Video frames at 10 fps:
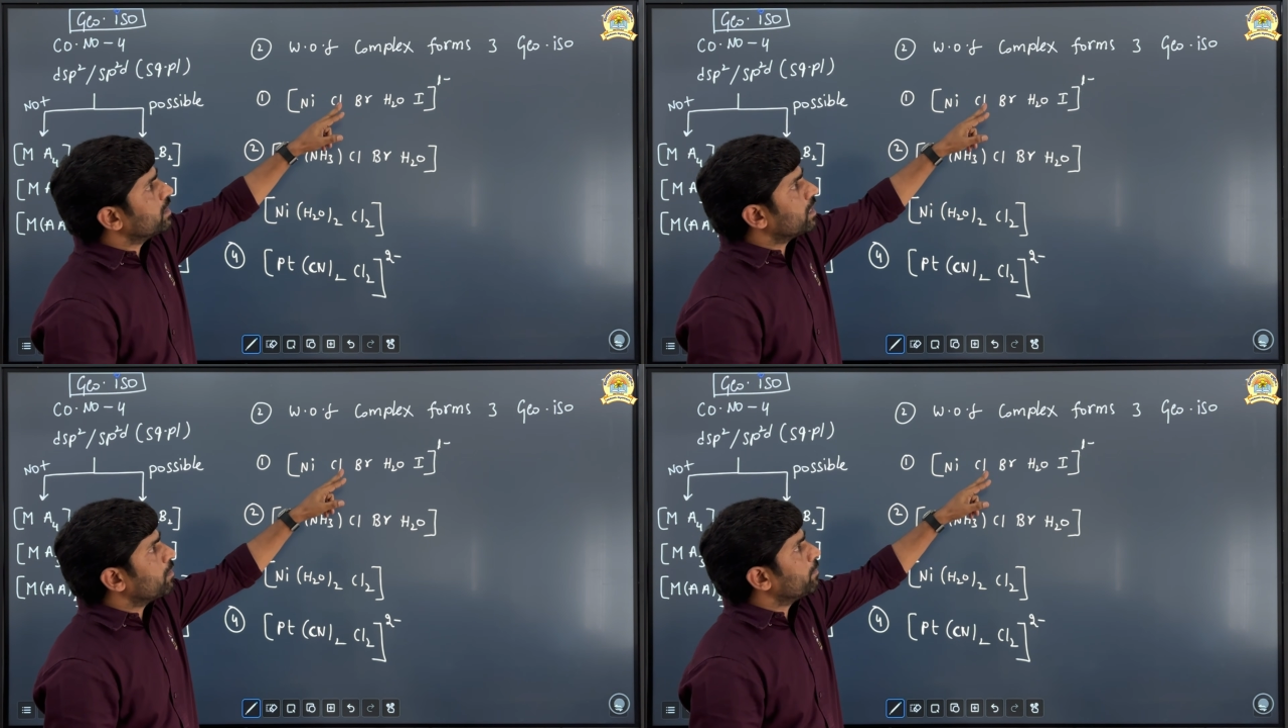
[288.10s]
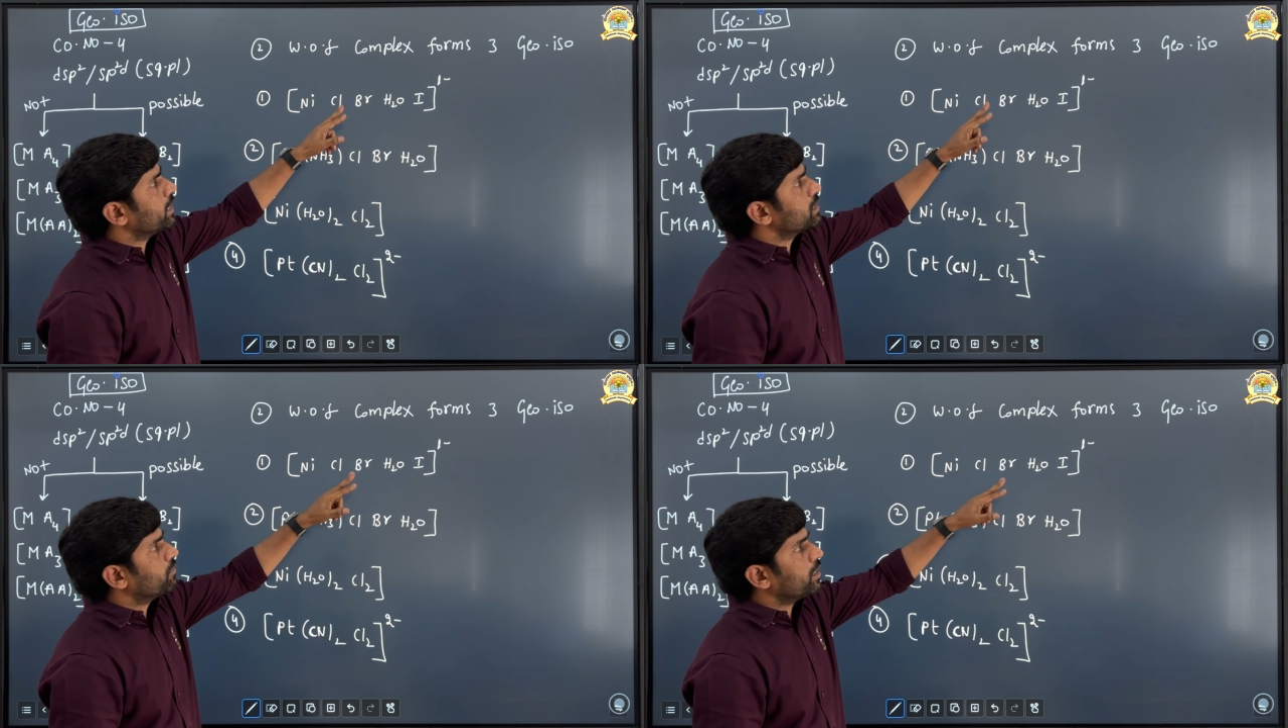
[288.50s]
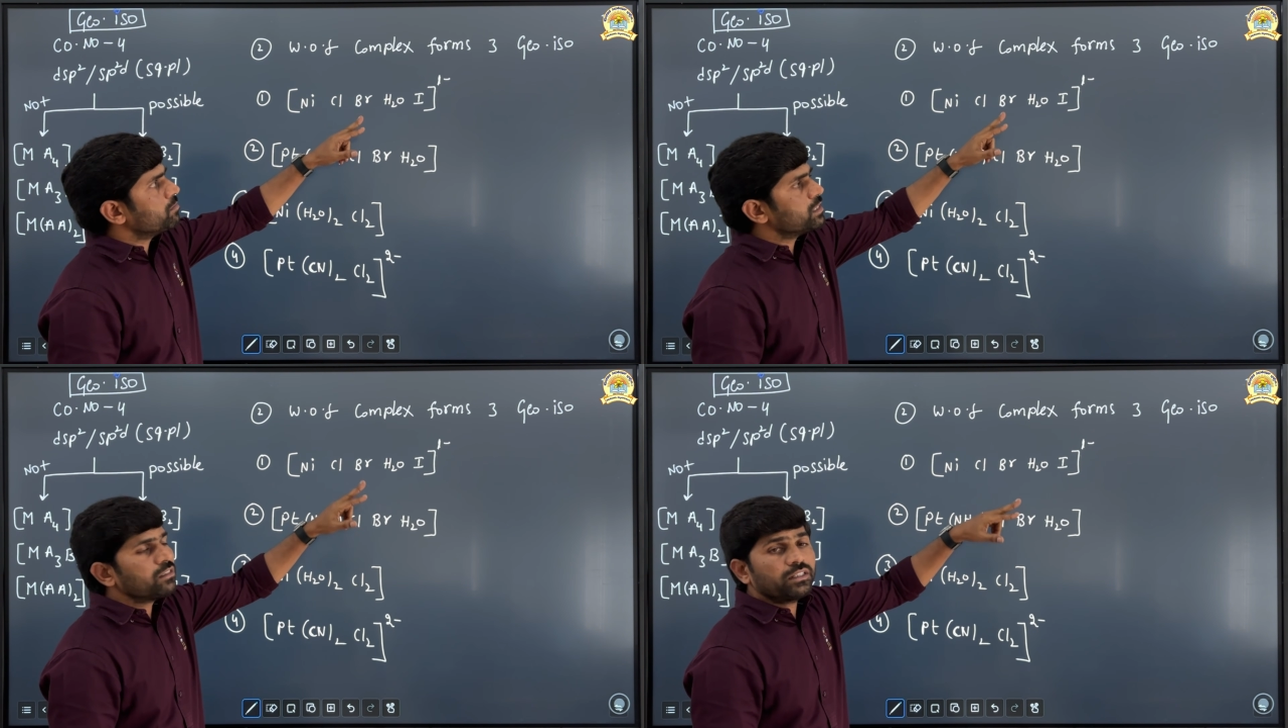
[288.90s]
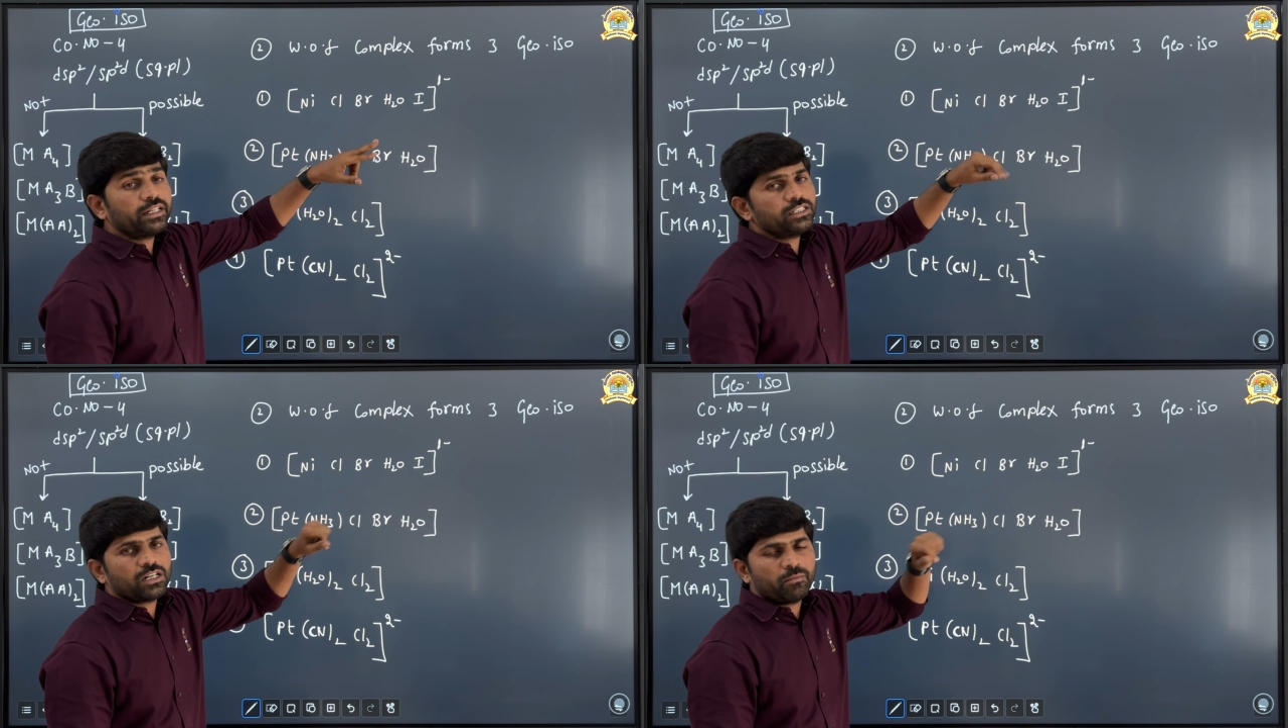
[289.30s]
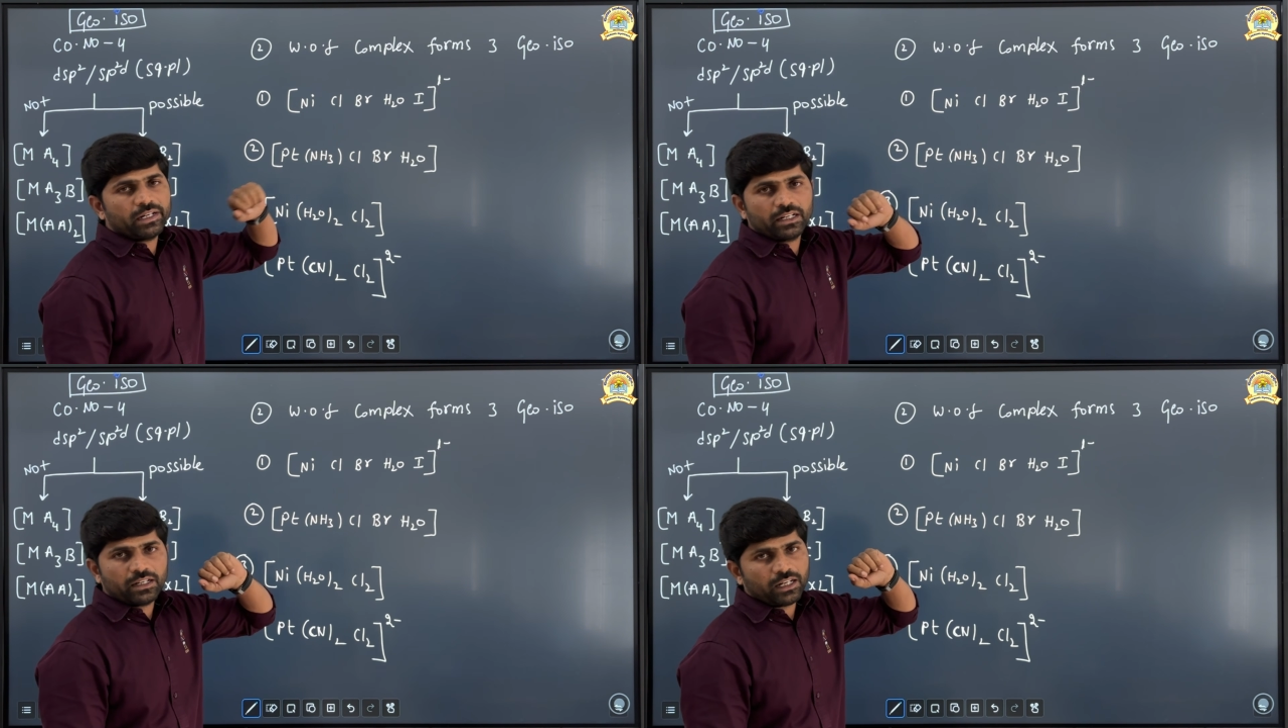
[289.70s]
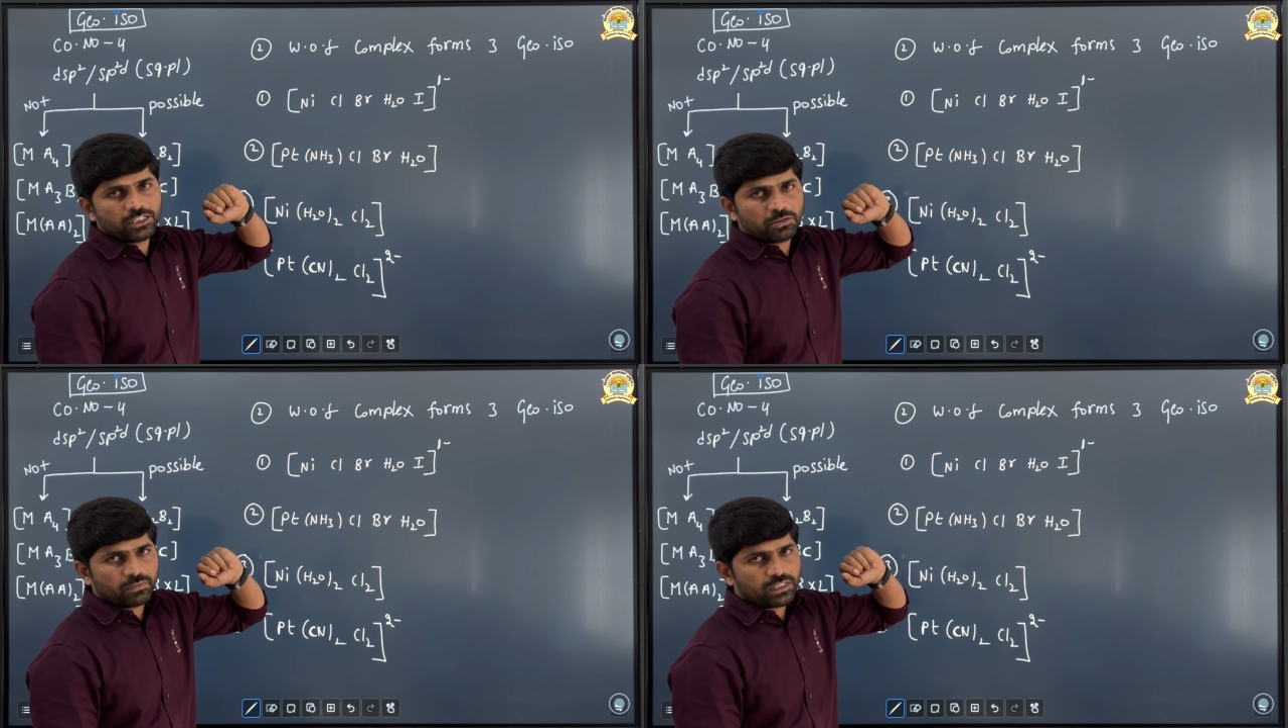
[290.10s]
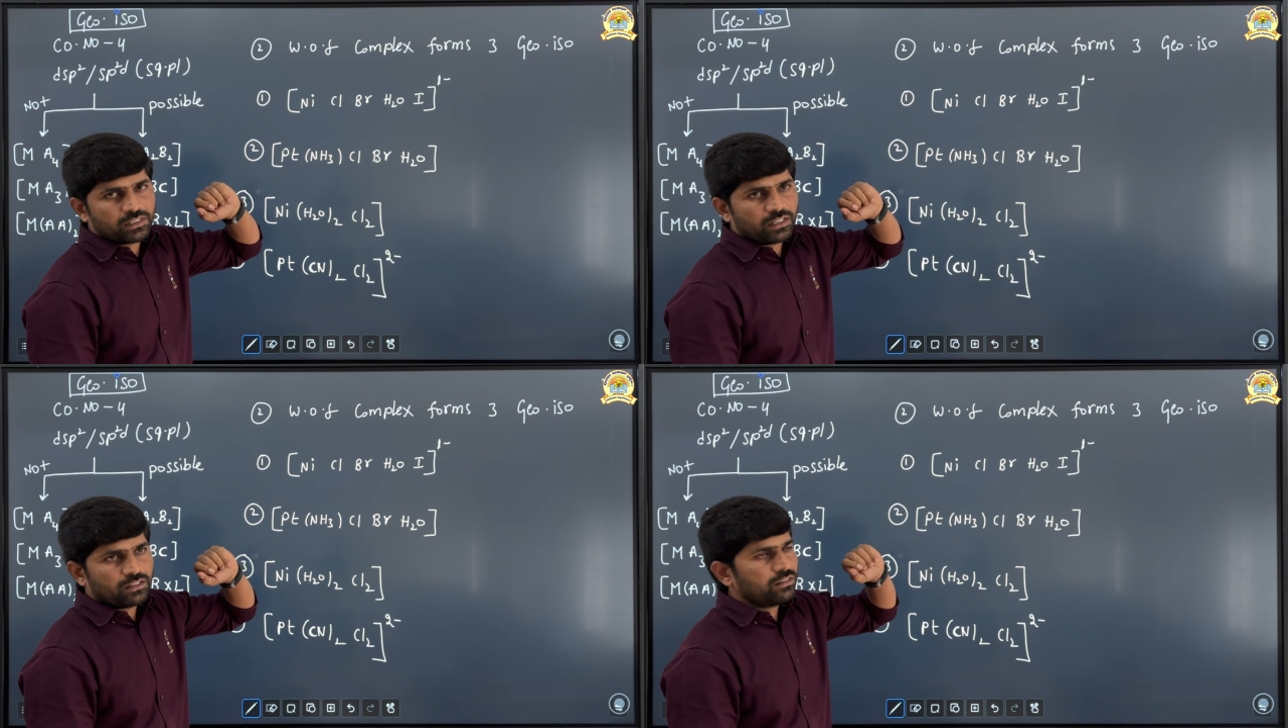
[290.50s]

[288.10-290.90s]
complex forms three geometrical isomers here?